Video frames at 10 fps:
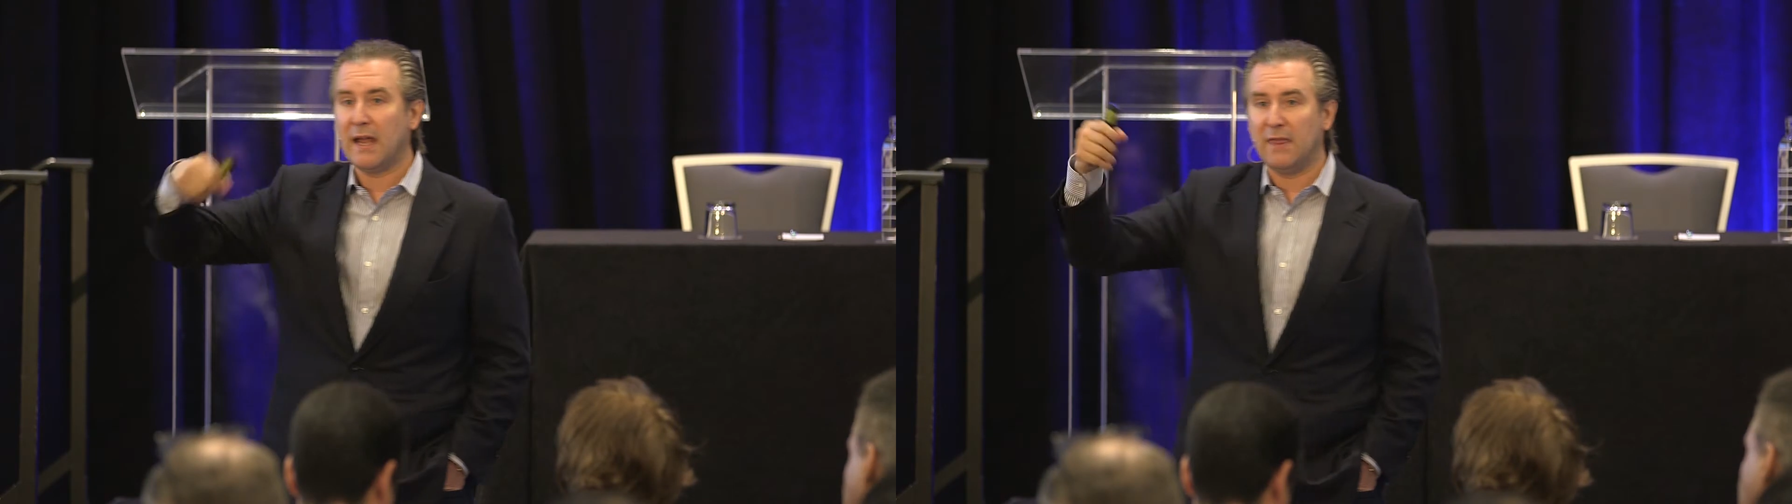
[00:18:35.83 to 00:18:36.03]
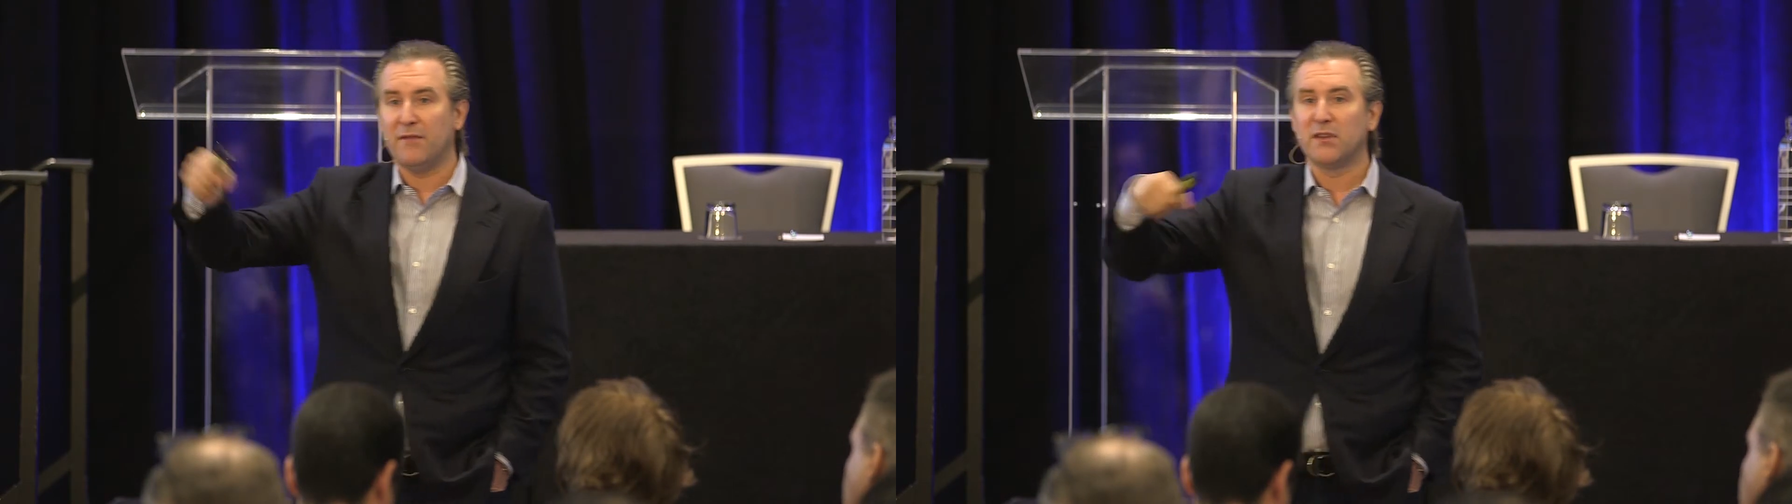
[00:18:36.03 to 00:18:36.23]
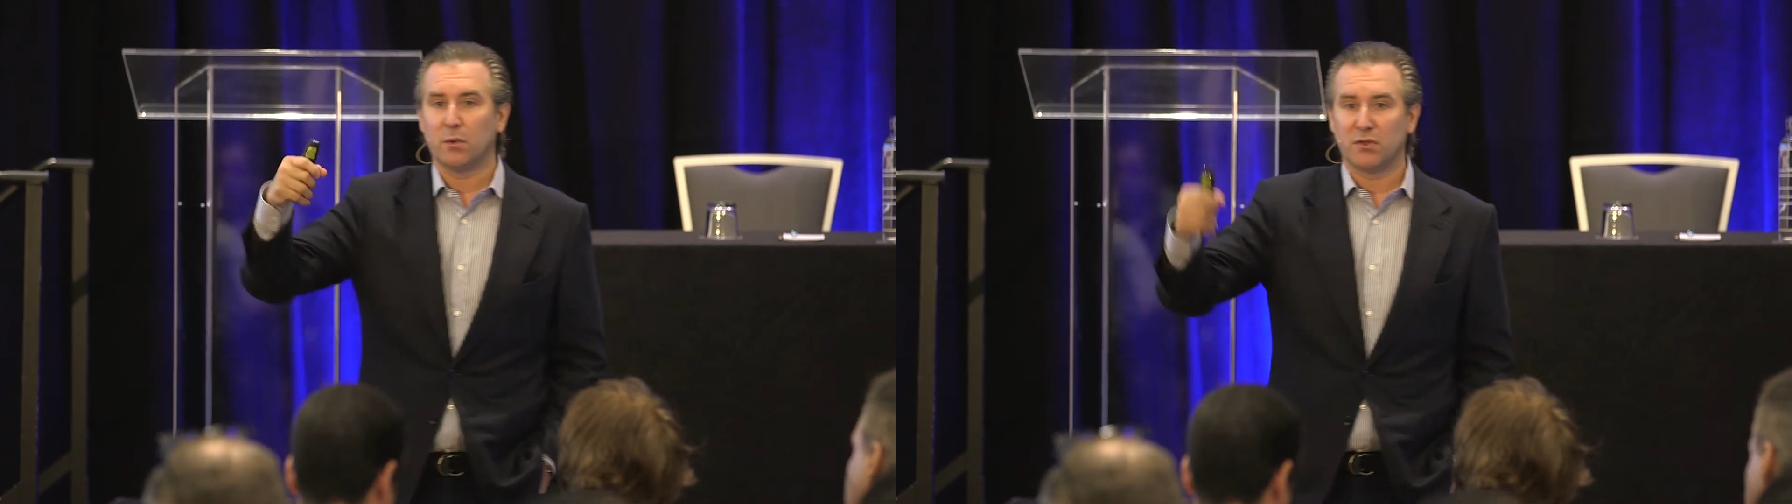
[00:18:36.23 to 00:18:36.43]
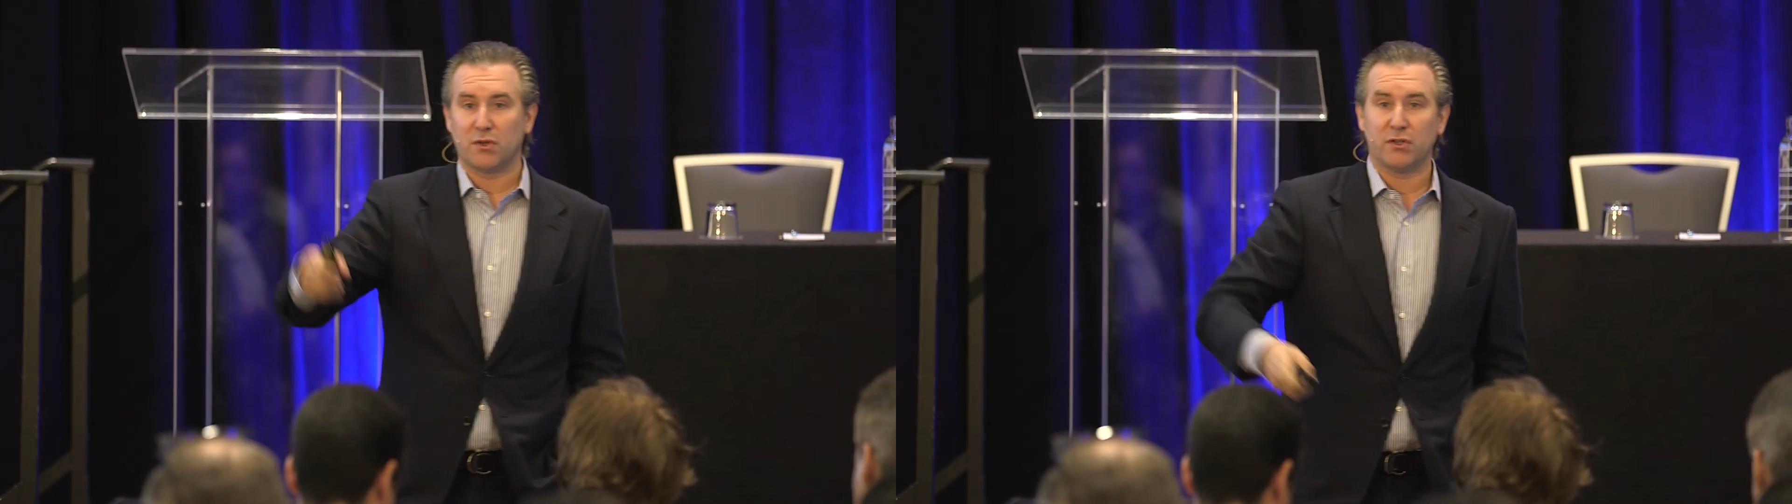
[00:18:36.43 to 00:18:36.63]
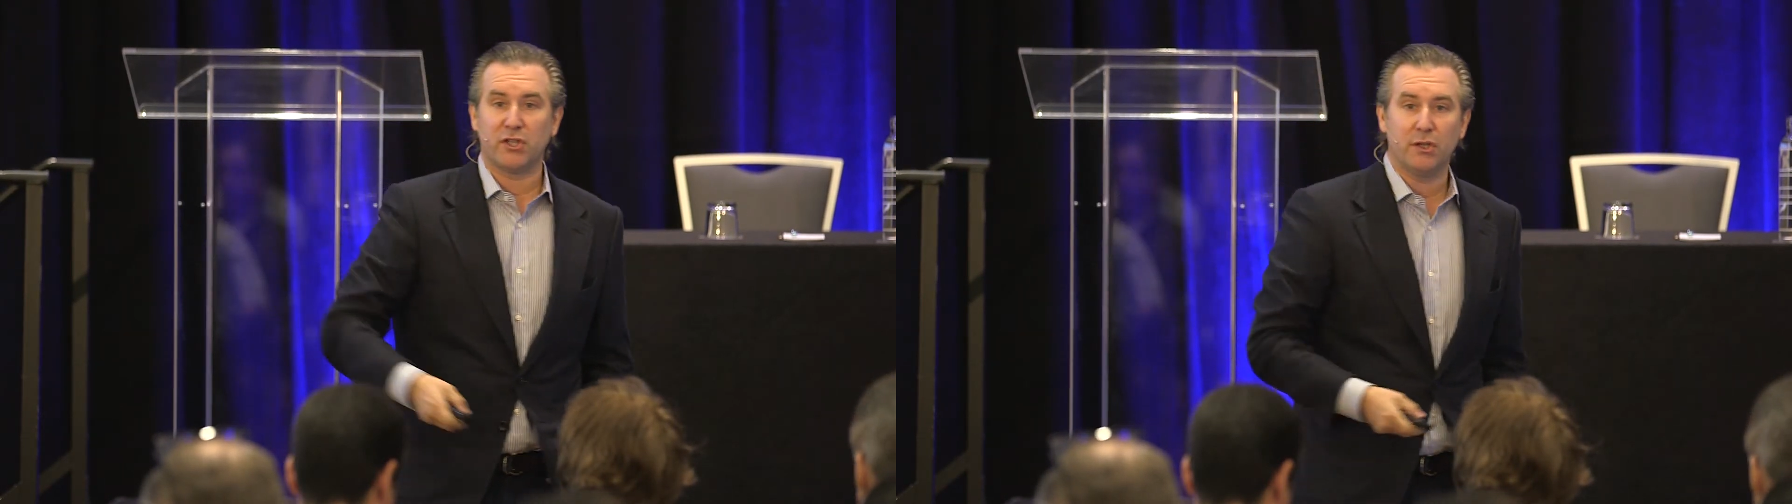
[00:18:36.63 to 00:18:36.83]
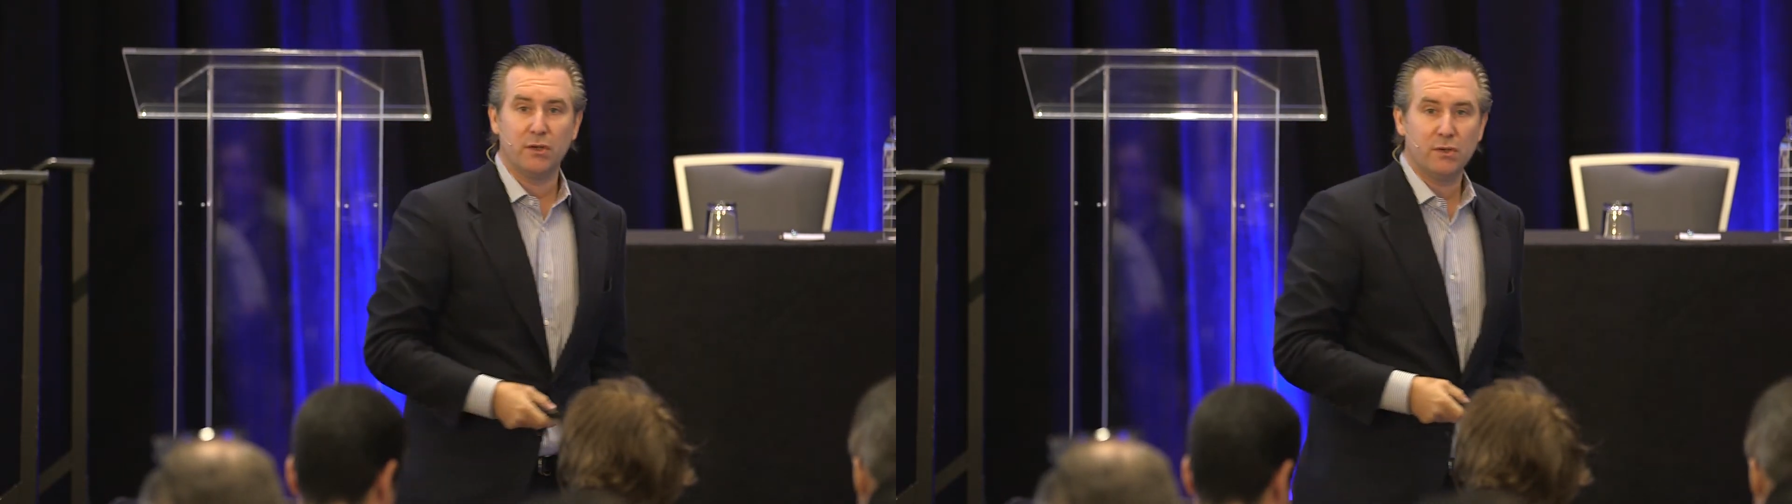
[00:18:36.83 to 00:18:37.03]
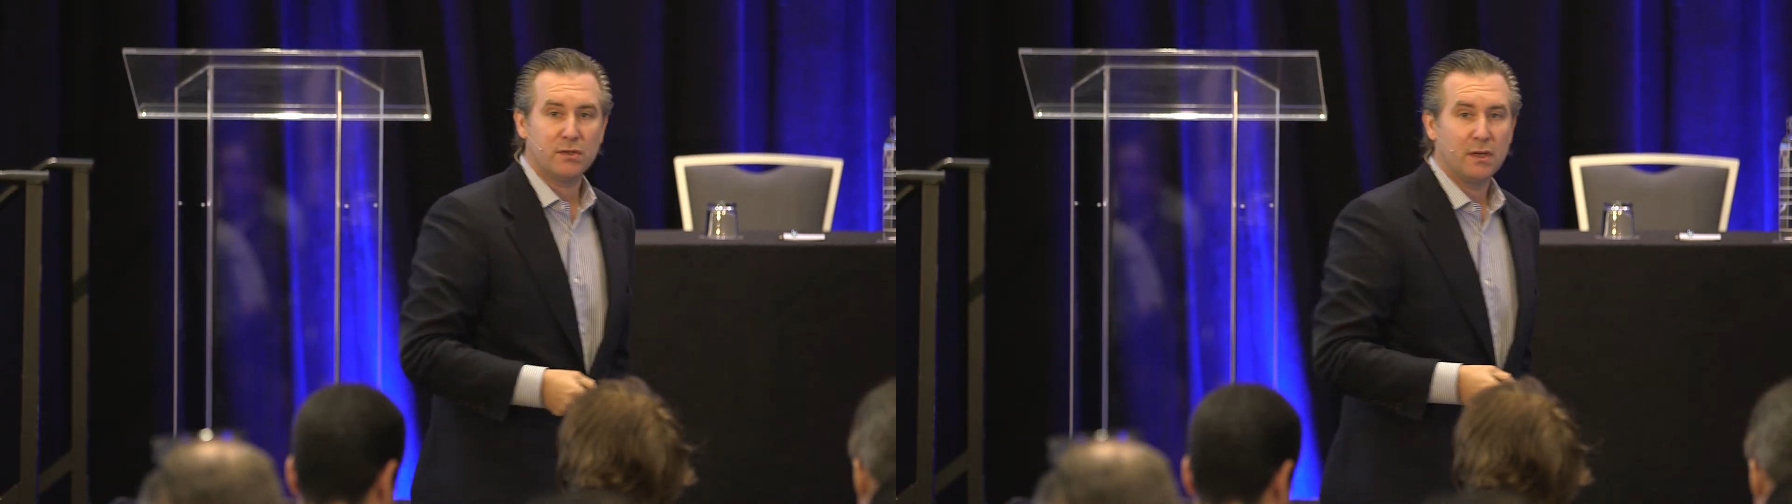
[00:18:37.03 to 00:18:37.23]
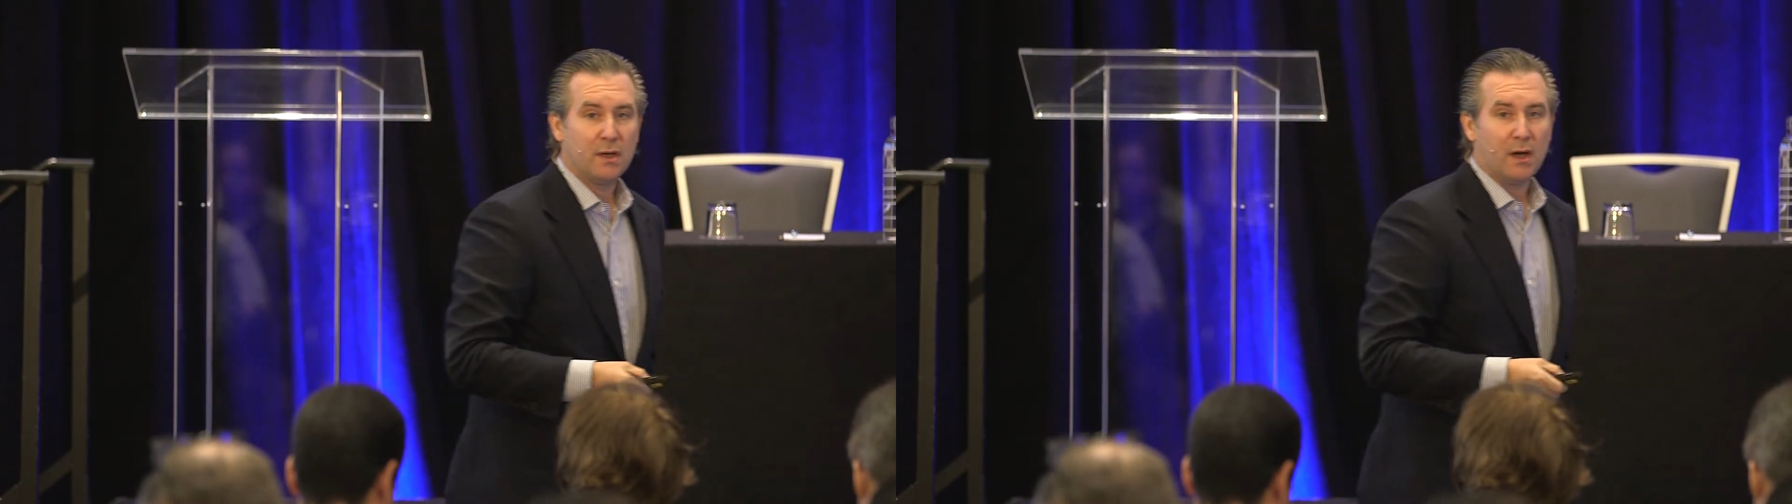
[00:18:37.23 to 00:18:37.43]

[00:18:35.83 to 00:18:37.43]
in the visual search queues